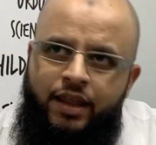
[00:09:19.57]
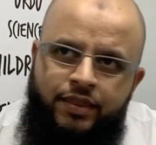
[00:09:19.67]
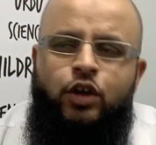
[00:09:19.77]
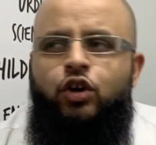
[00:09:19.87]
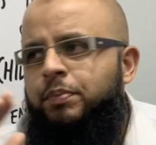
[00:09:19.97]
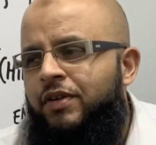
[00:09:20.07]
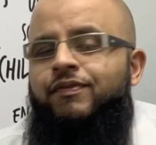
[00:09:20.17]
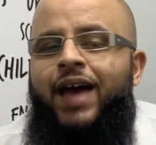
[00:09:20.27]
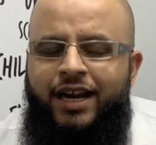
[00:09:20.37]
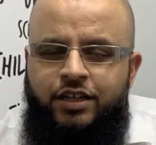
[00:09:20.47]
there could be
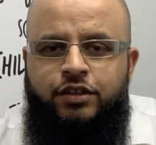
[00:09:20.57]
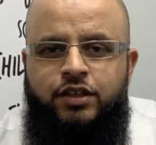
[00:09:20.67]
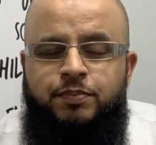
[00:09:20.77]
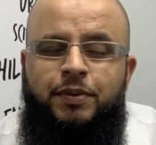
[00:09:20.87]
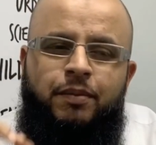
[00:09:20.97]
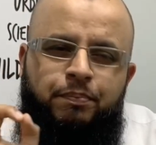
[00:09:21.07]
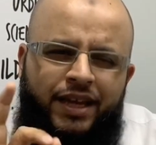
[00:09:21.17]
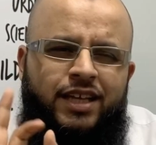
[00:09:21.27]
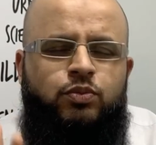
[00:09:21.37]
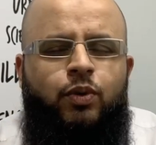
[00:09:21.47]
factors, but the
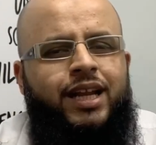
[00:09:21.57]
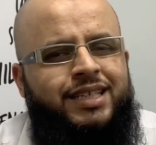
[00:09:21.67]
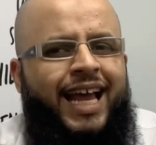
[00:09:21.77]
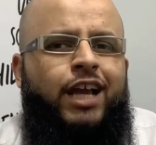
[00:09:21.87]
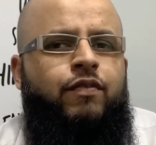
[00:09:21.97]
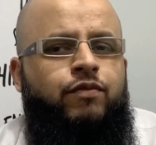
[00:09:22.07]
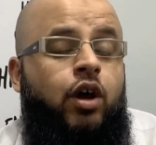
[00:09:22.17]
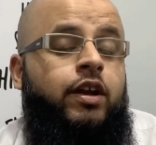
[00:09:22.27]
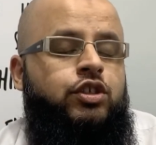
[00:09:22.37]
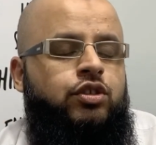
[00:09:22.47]
biggest one is lack of
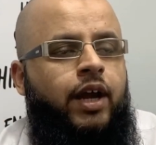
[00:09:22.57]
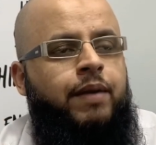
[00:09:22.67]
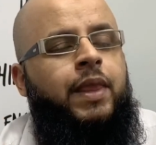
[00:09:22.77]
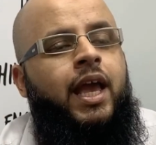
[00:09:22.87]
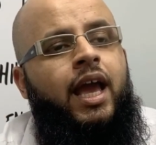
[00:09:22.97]
knowledge, right?